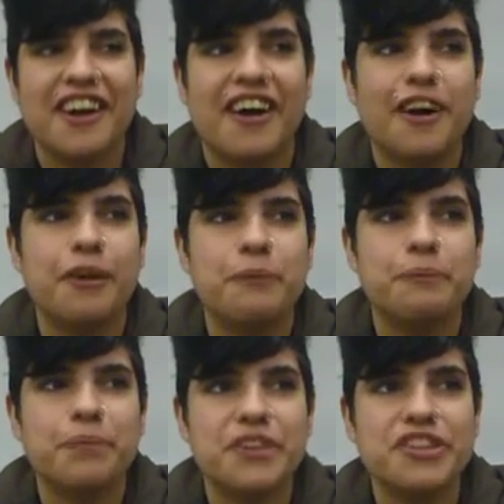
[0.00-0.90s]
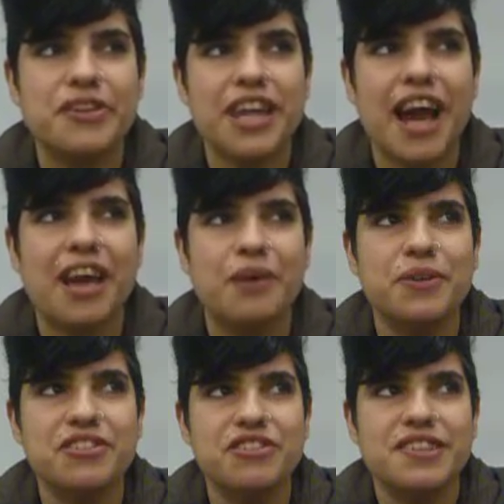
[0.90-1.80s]
So yeah, I
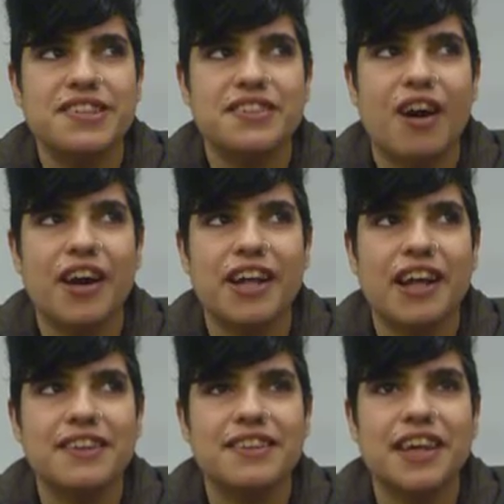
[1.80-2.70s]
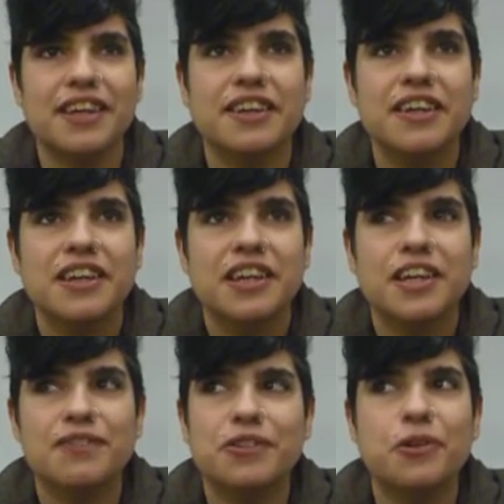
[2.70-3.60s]
always just saw it as
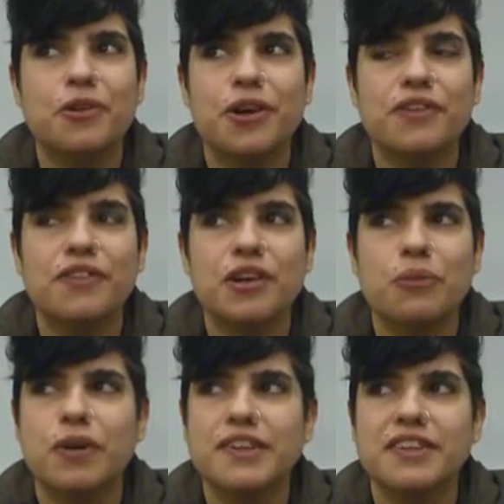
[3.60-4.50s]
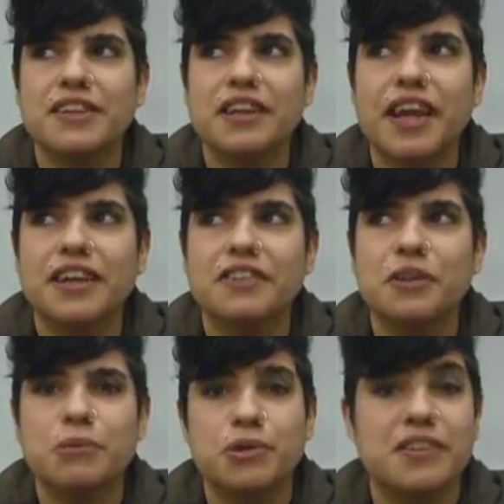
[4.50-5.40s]
even though it wasn't
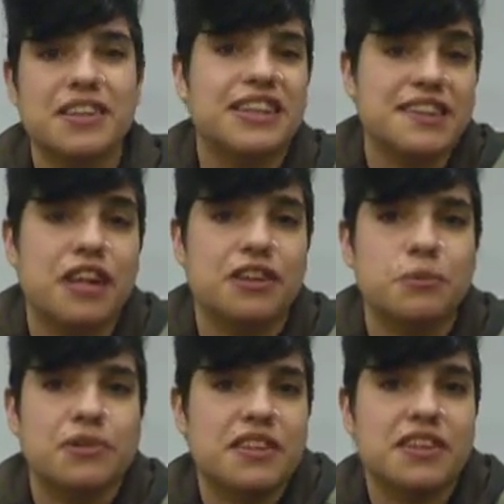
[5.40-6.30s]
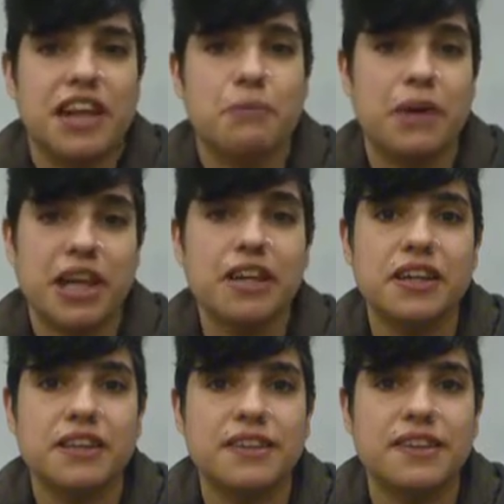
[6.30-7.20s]
the music, it's not the music that I make,
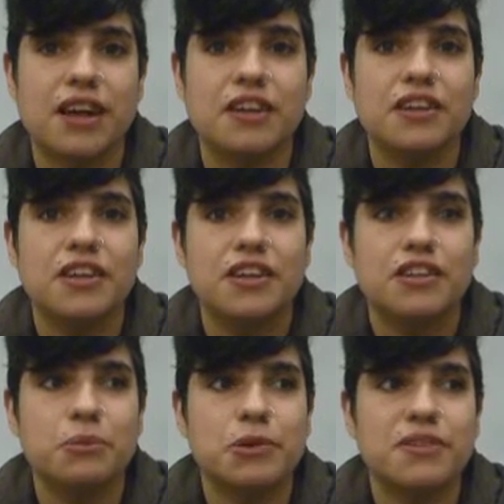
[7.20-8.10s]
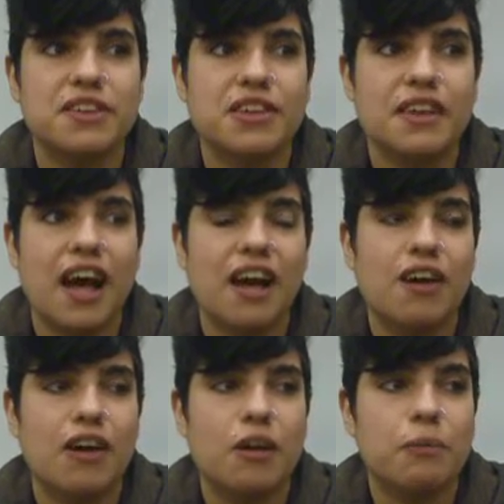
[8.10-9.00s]
and it's not the music
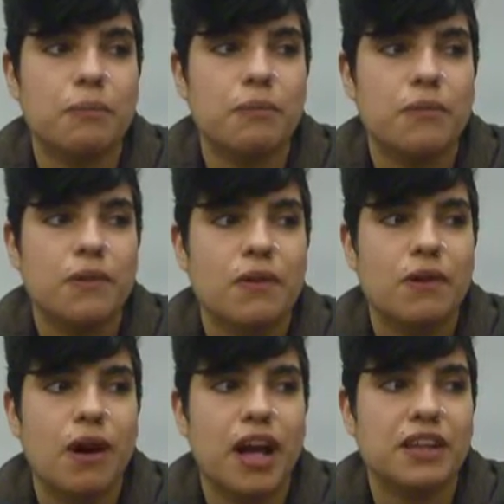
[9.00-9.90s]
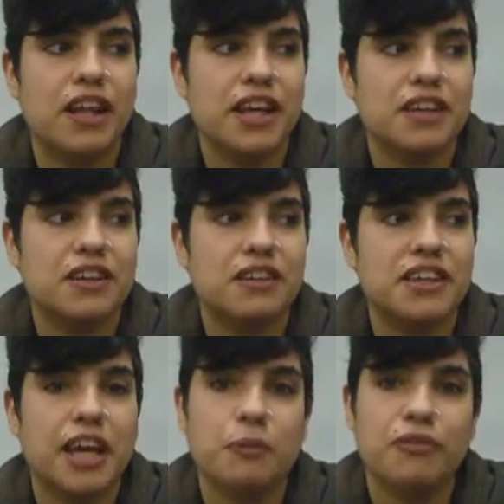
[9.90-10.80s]
that I
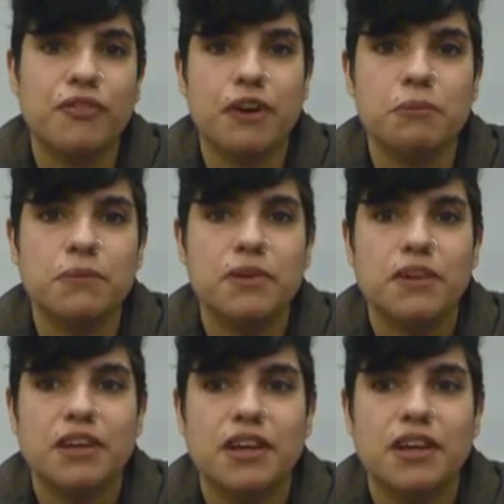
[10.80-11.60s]
came from.